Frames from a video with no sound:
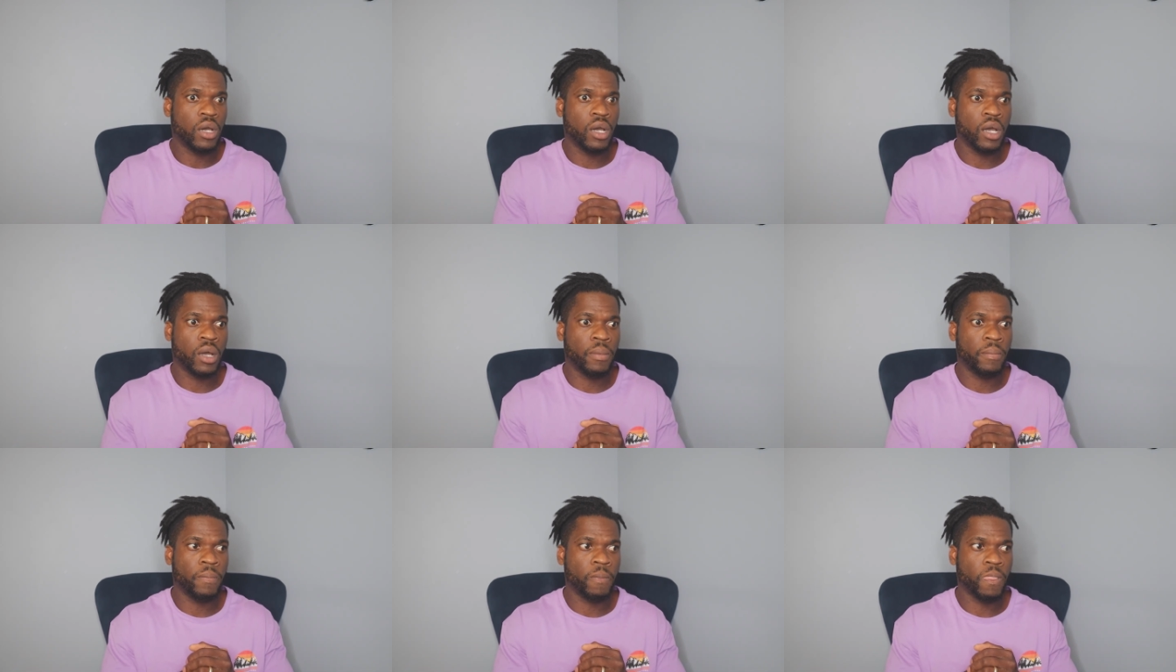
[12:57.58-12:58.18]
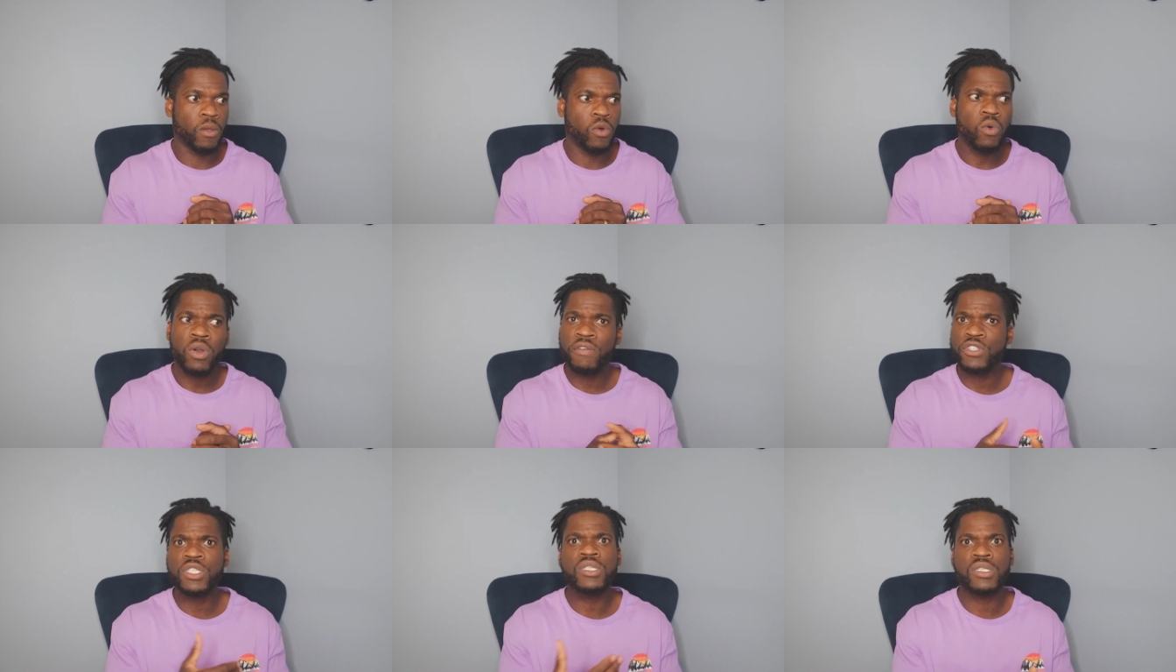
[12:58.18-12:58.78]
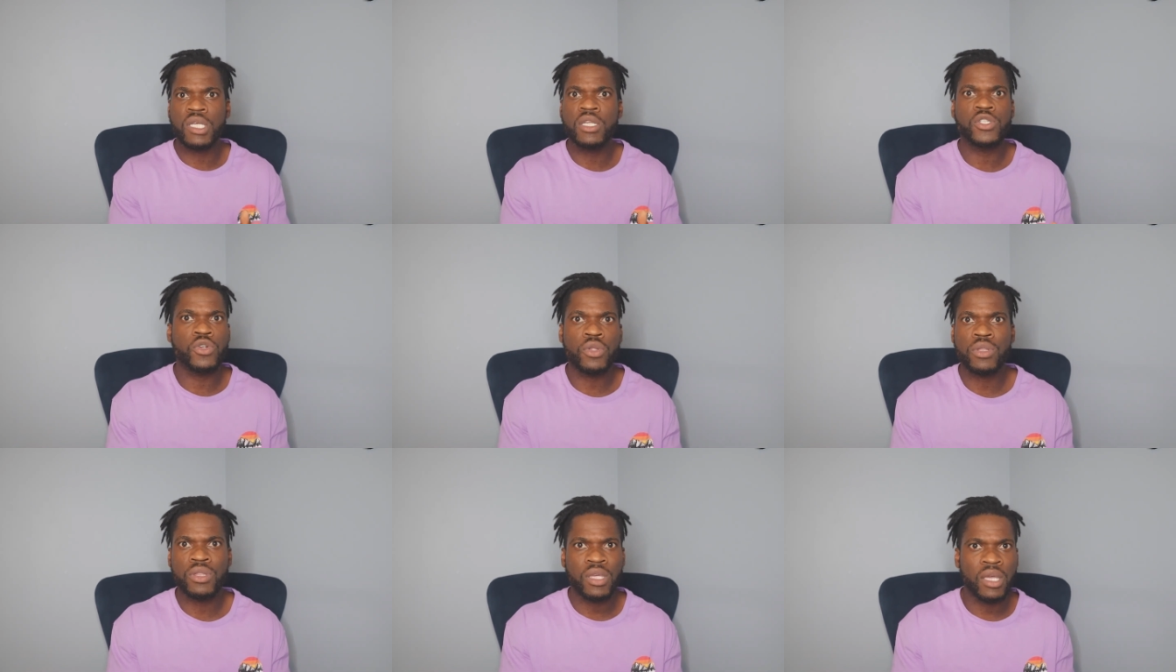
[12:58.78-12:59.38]
um, or if she's seeing
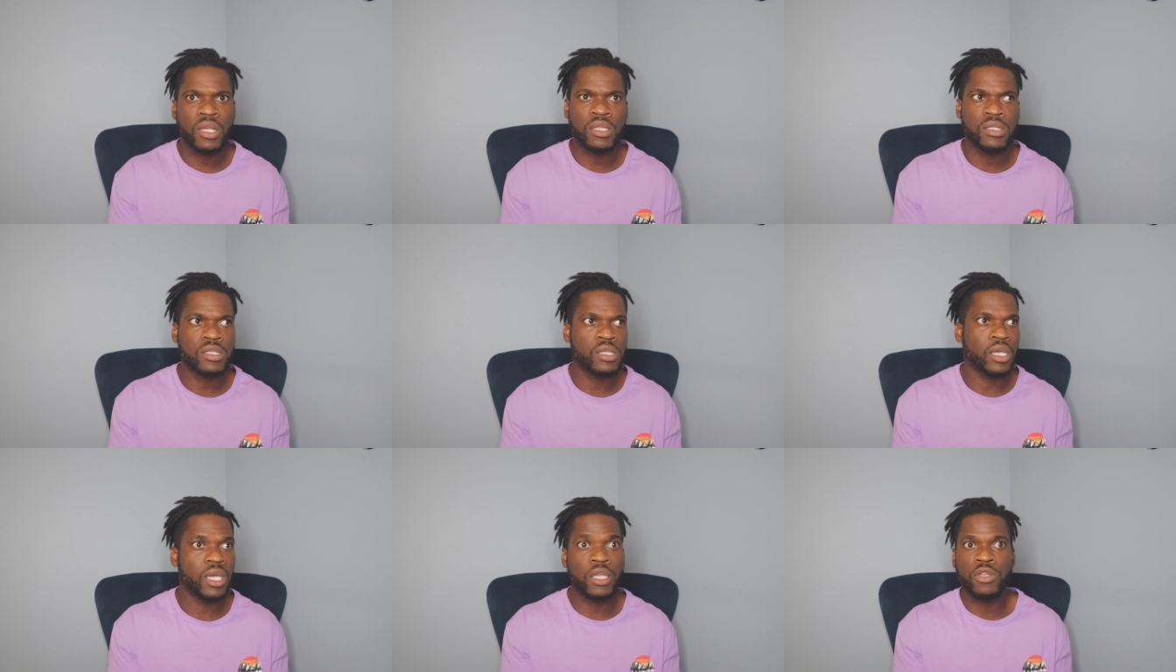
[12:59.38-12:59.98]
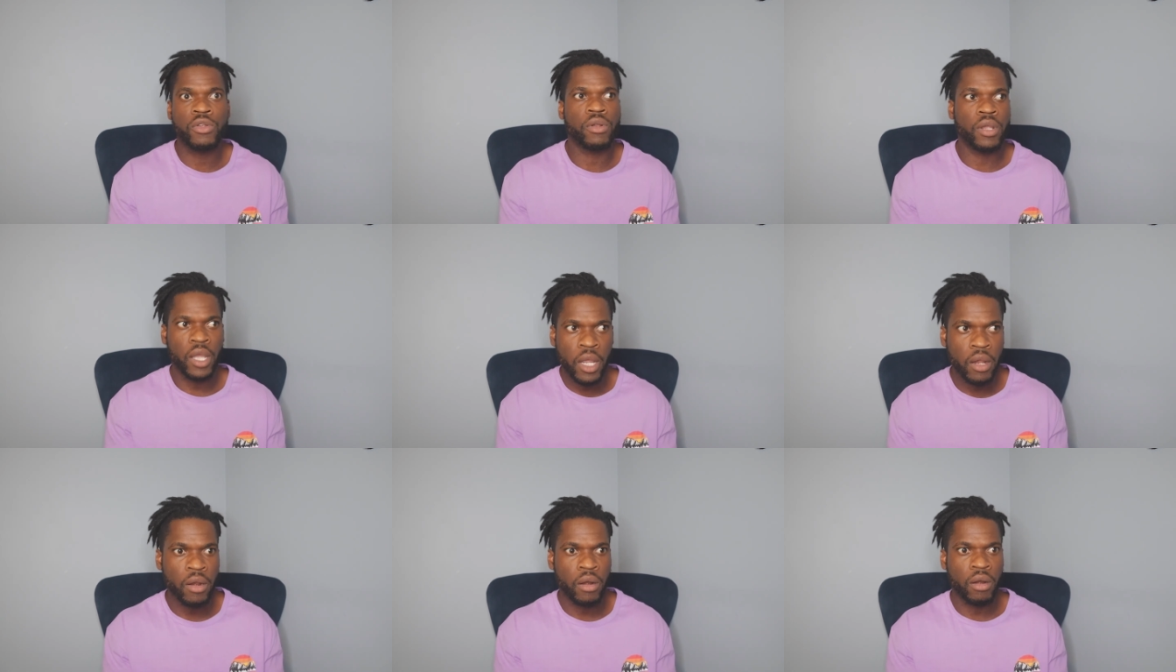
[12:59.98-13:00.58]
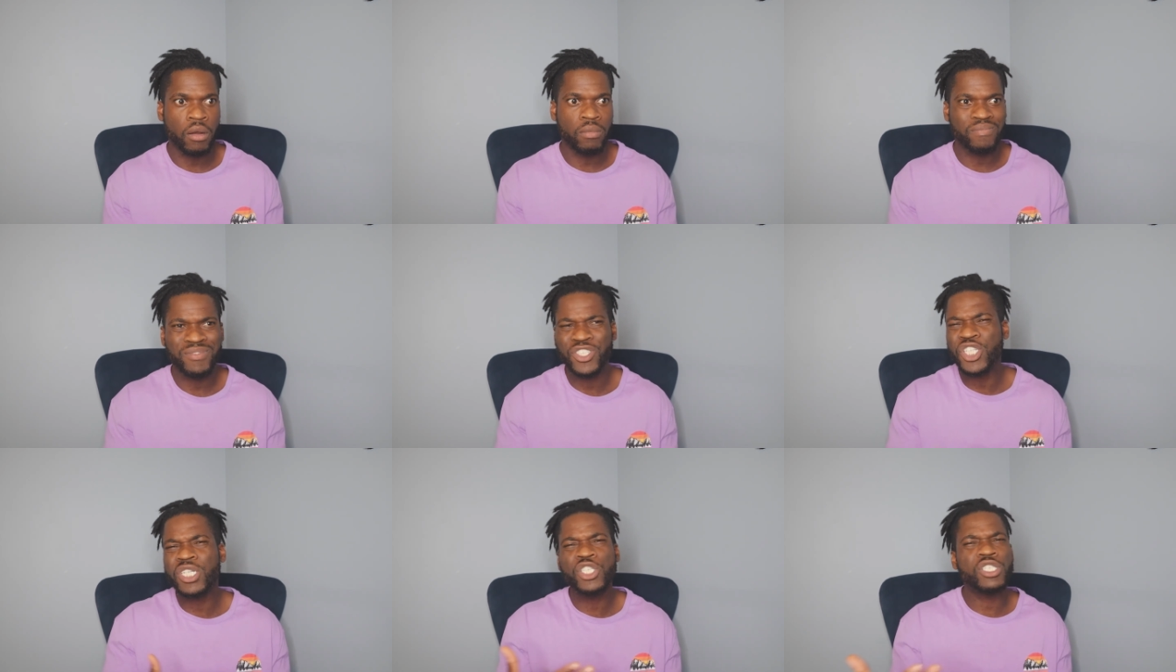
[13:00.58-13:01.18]
certain things in your hair
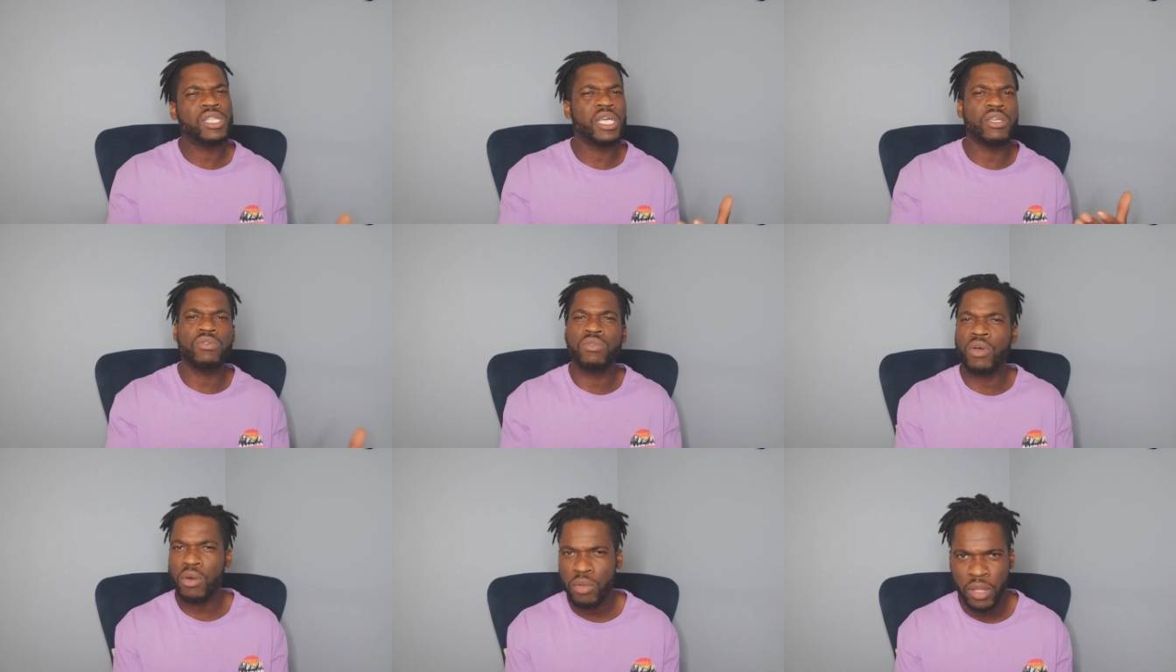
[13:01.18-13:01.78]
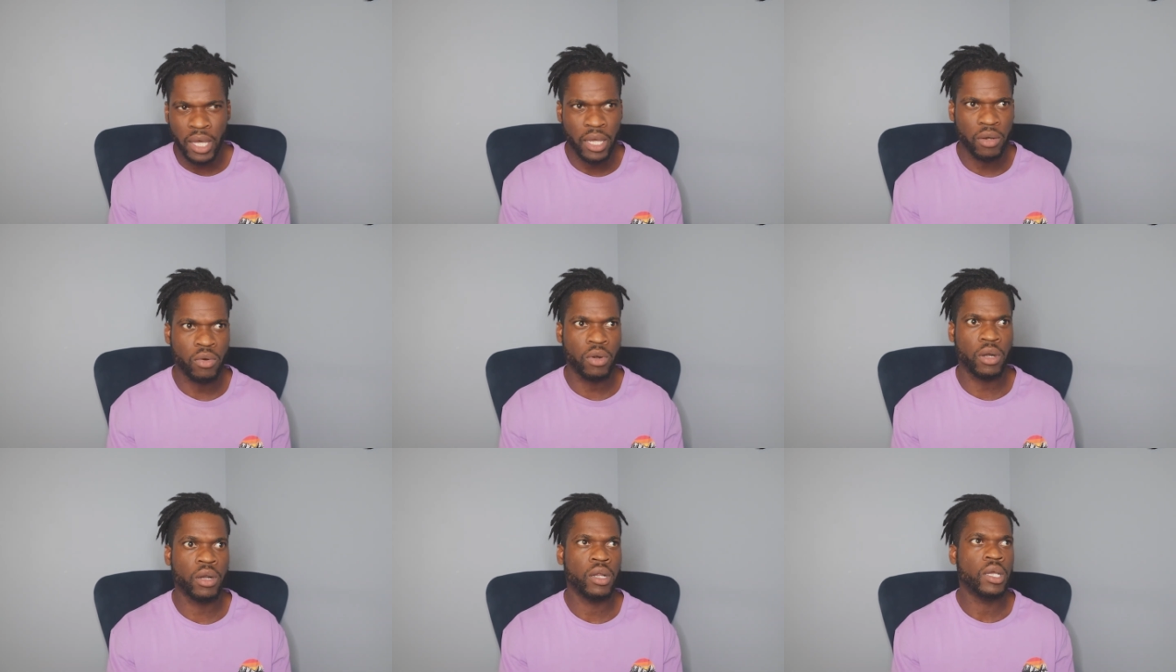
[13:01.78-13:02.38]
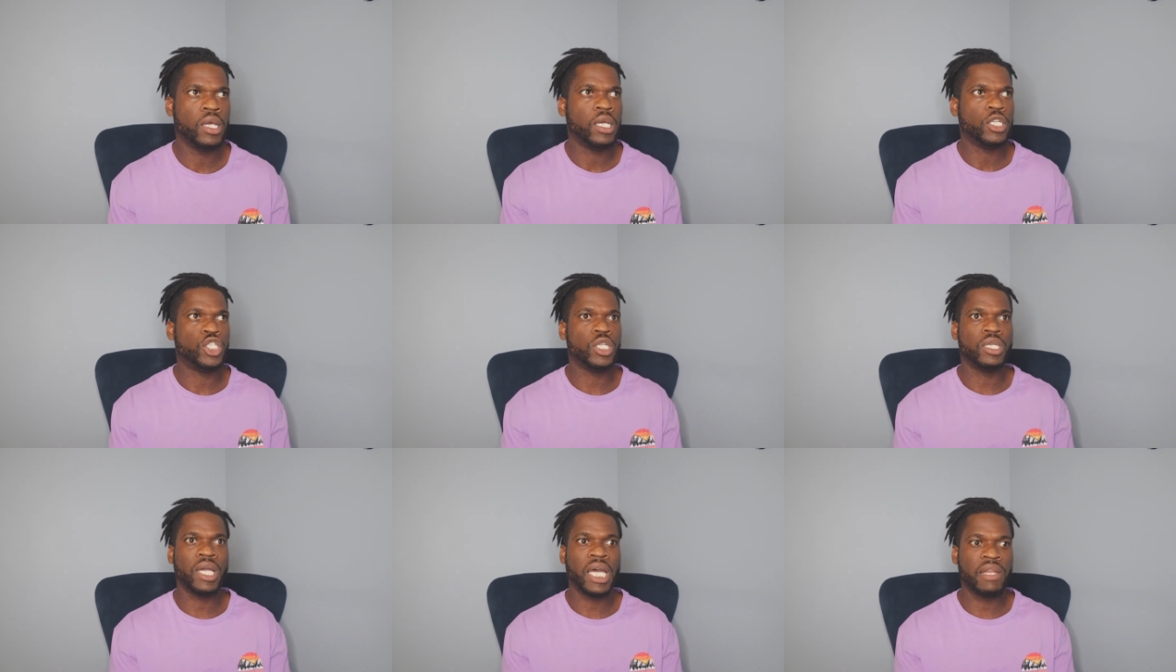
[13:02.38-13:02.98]
she can just let you know that or
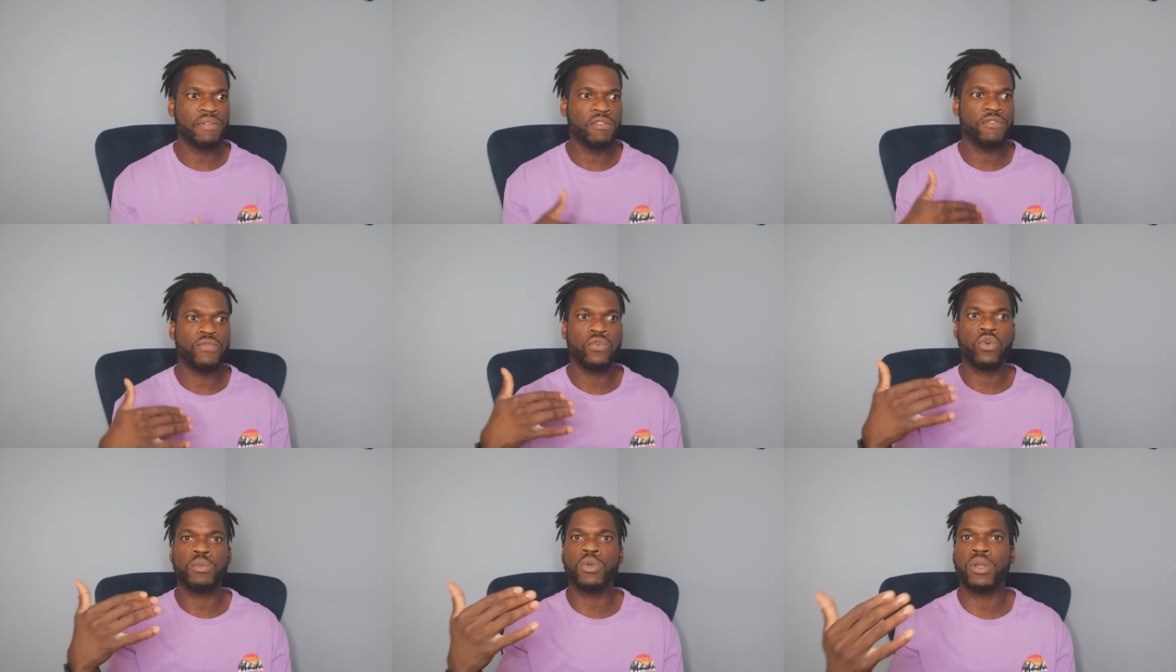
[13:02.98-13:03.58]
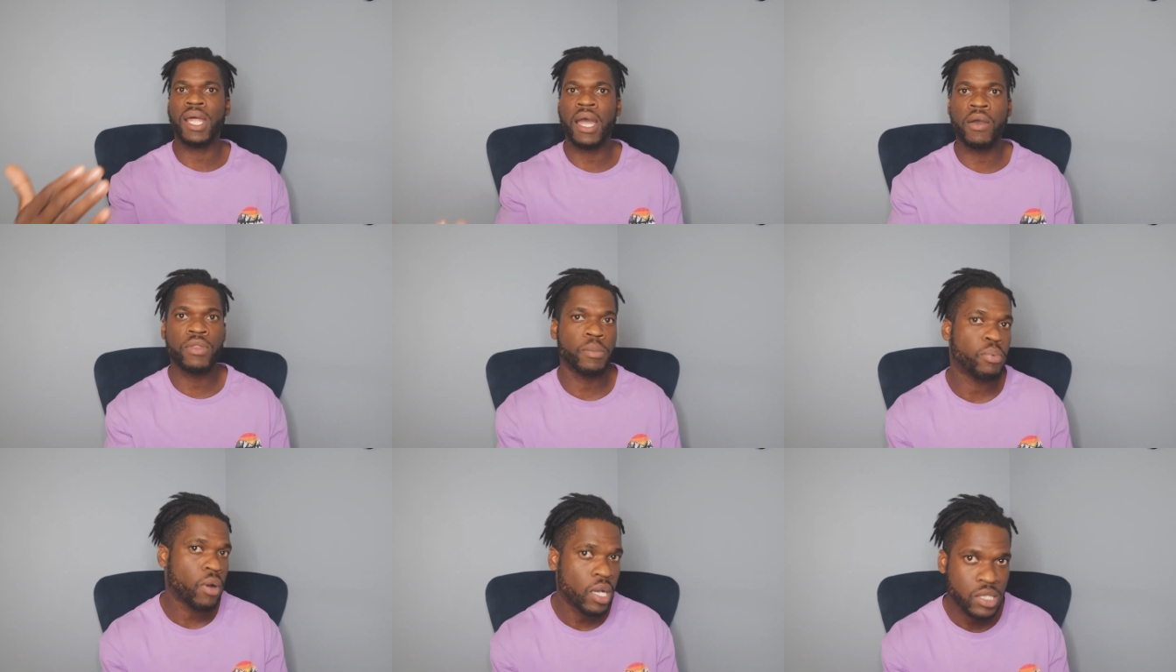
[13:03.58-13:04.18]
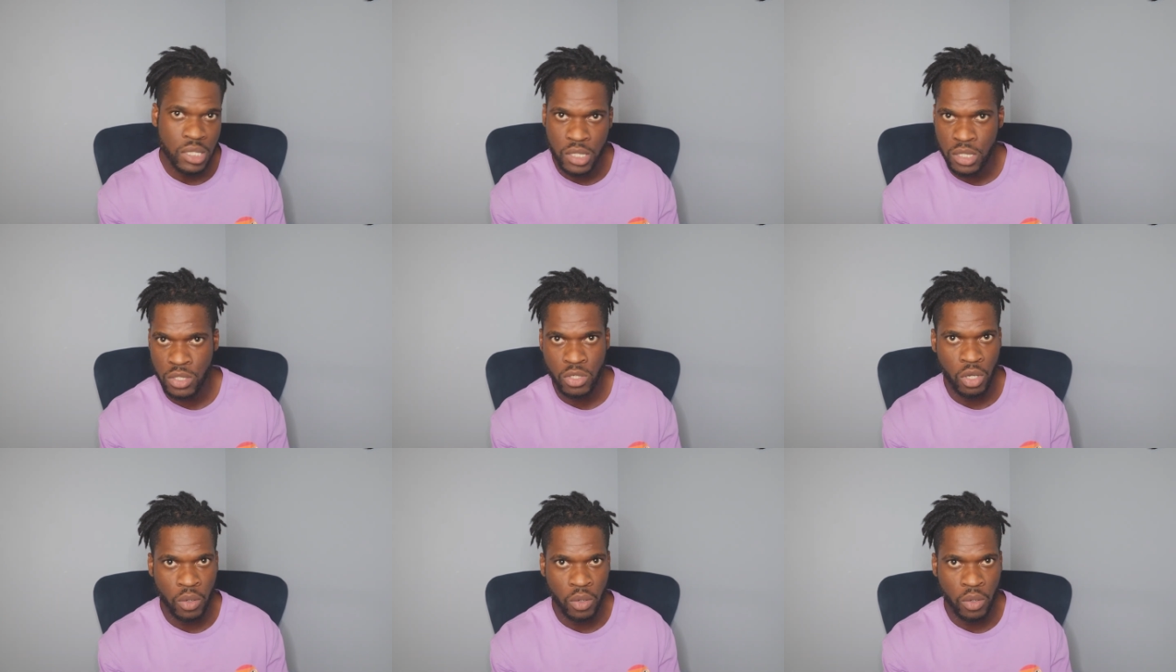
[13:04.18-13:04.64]
she can kind of inform you on how the process is